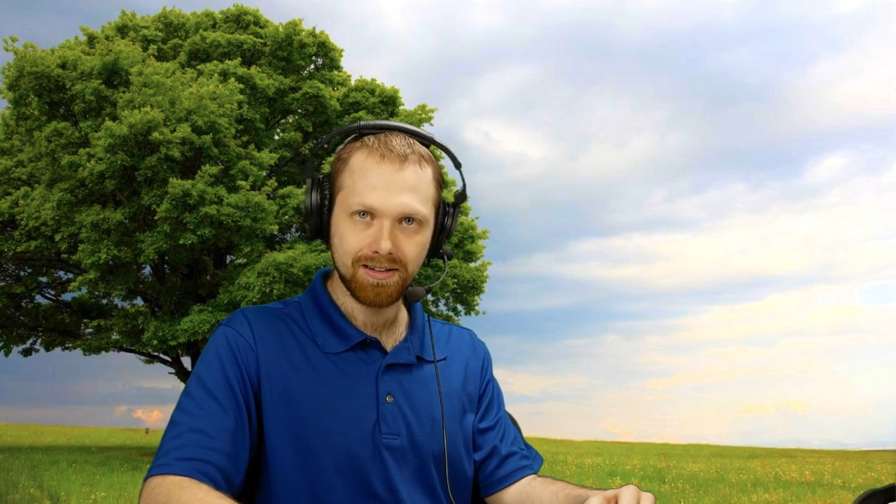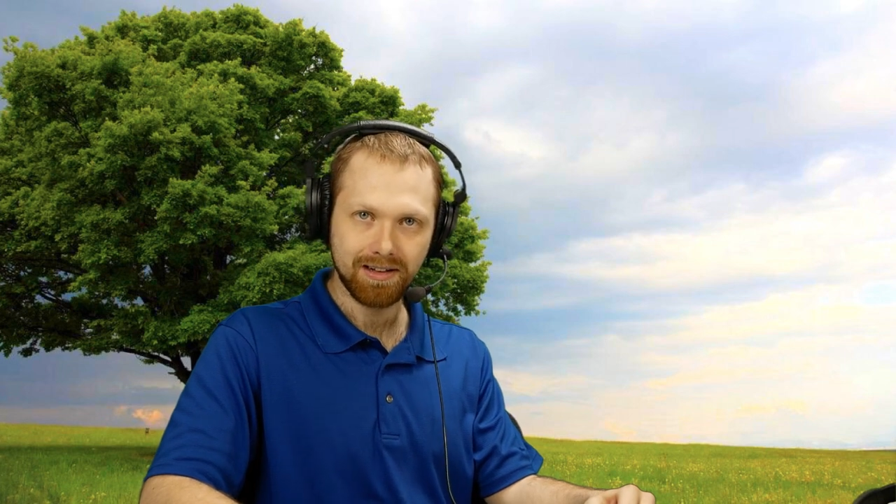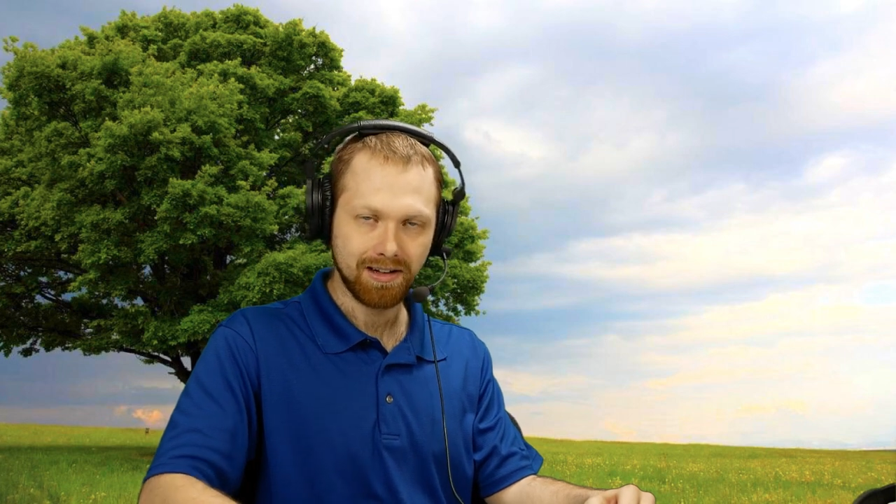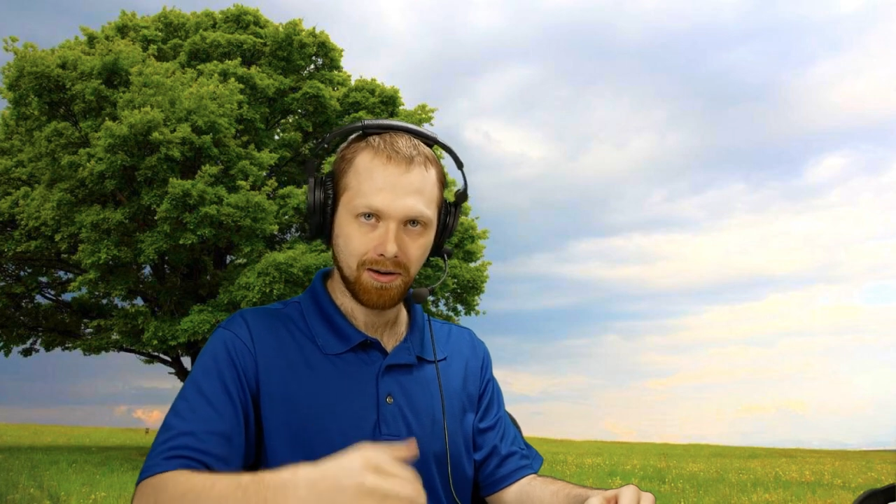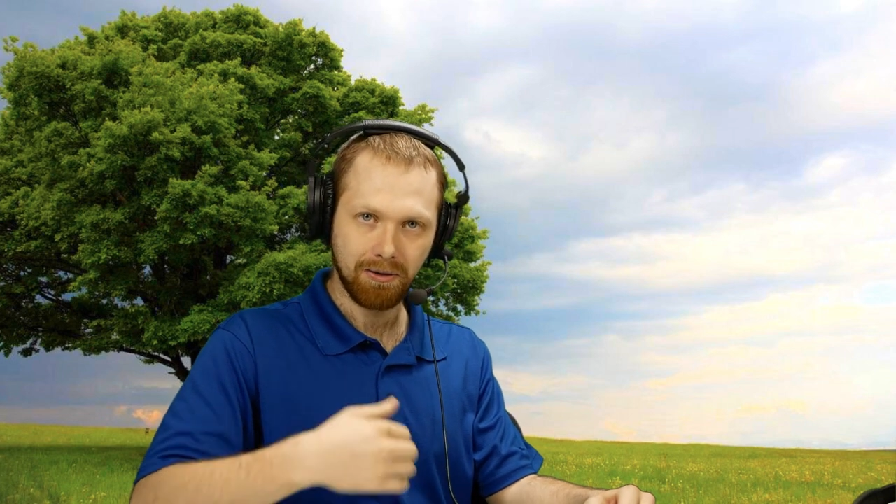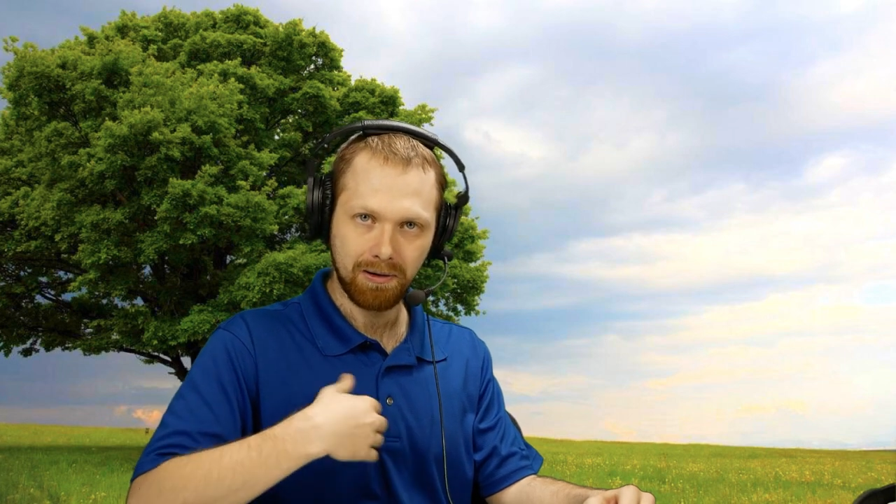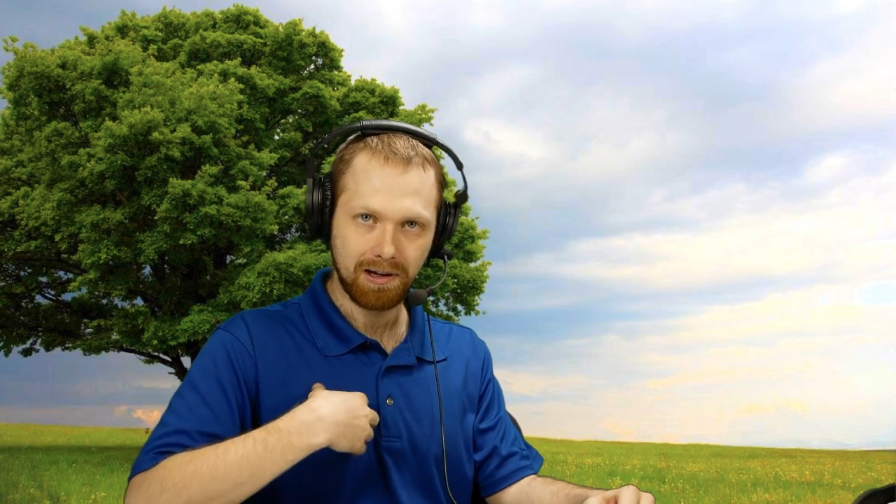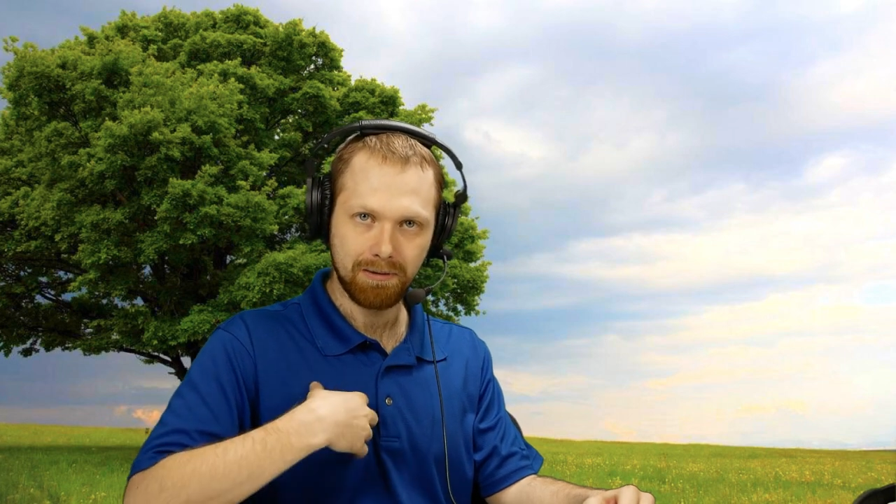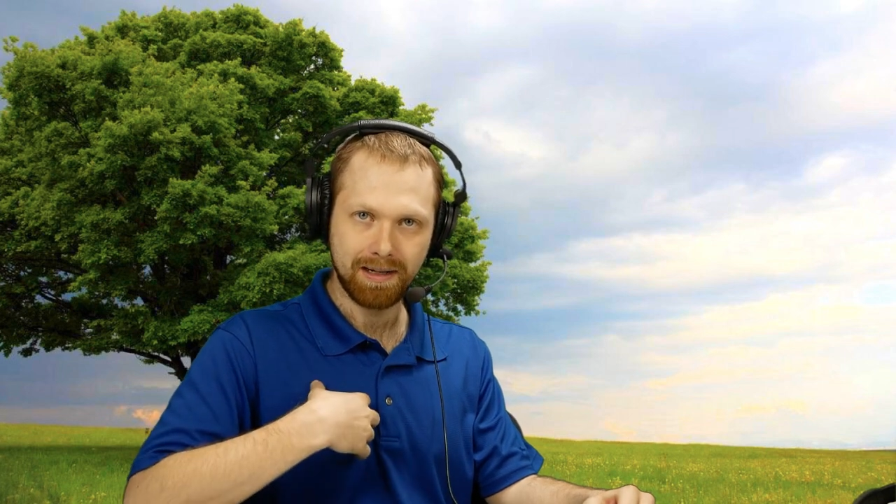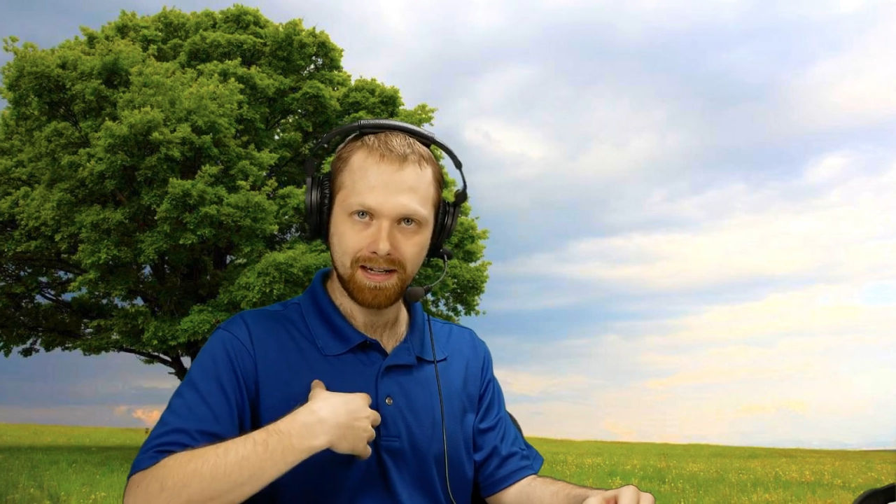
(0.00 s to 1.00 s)
That's not
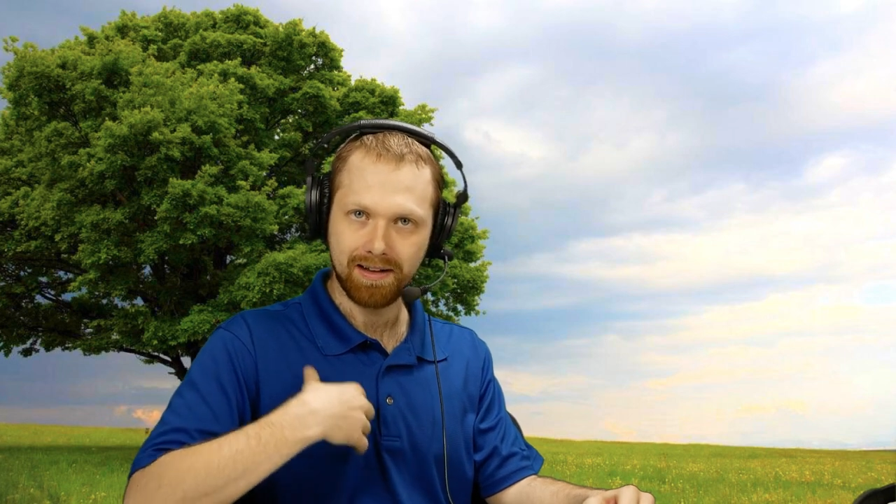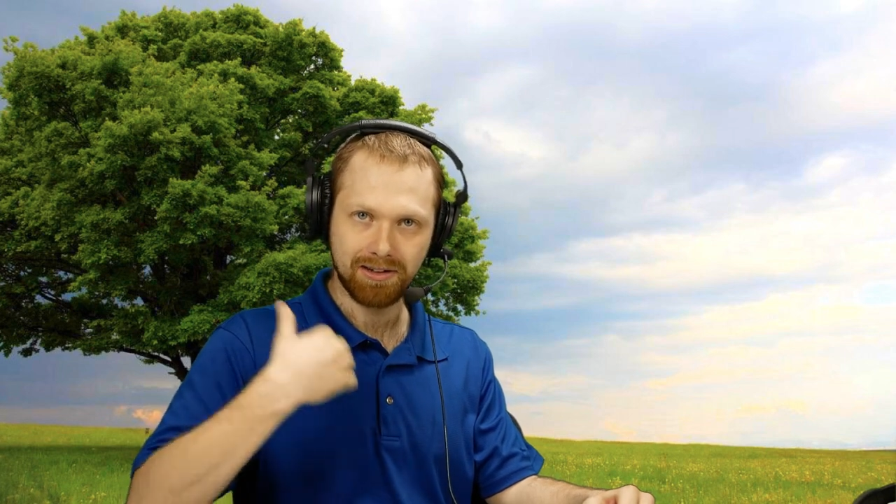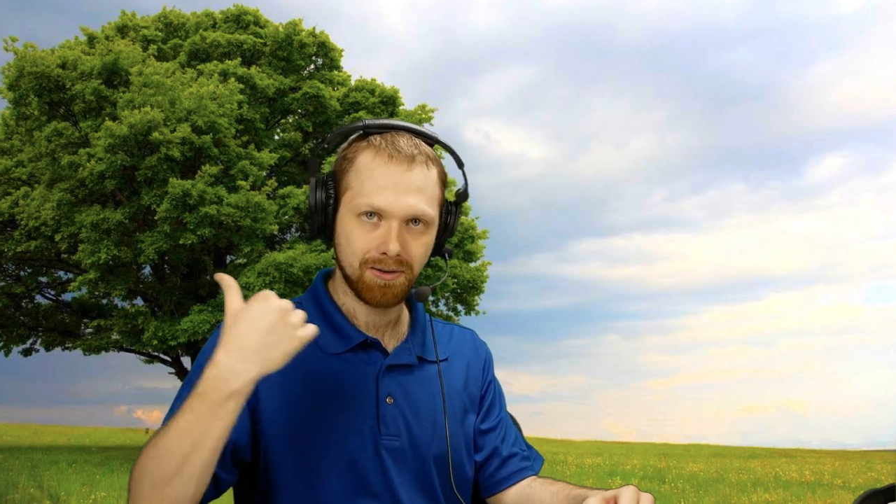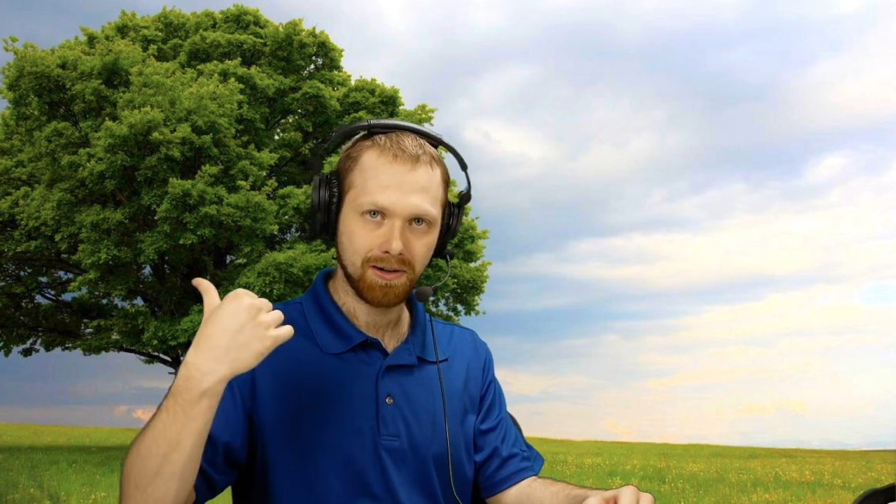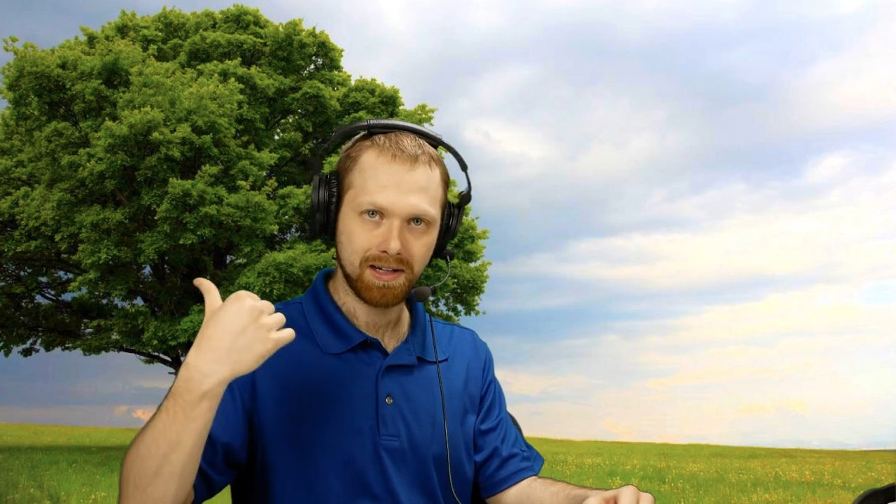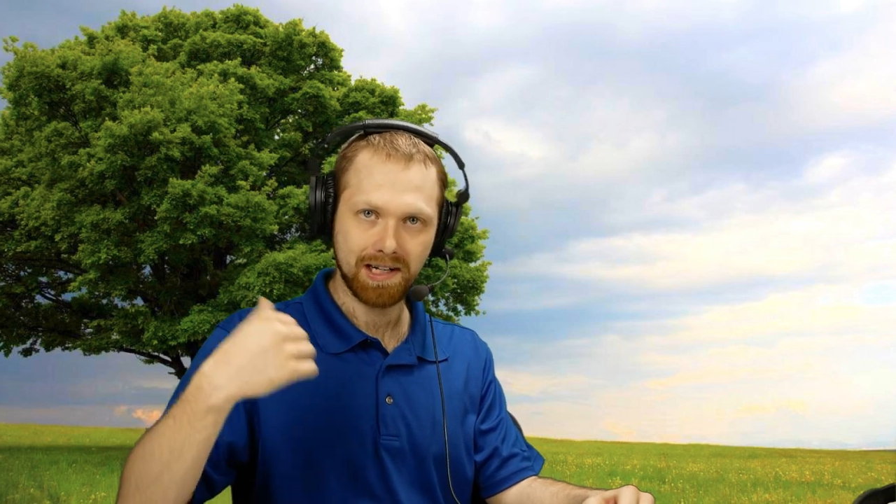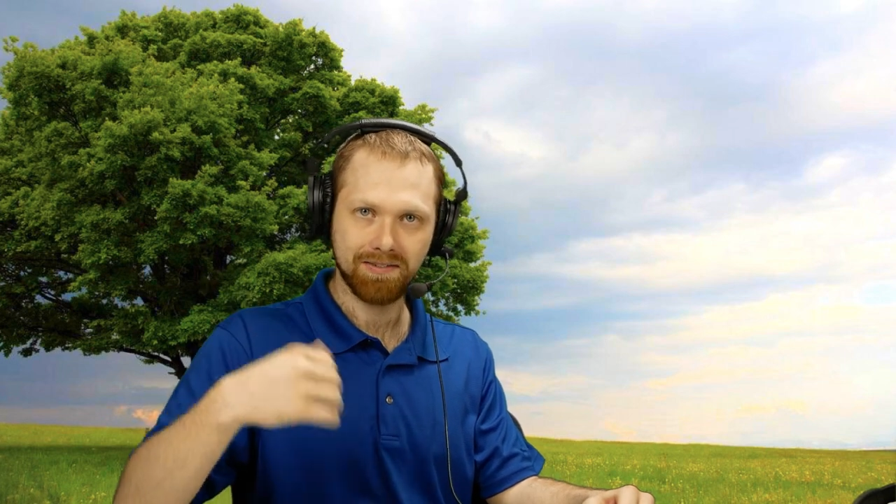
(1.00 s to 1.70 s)
according to me. That's according to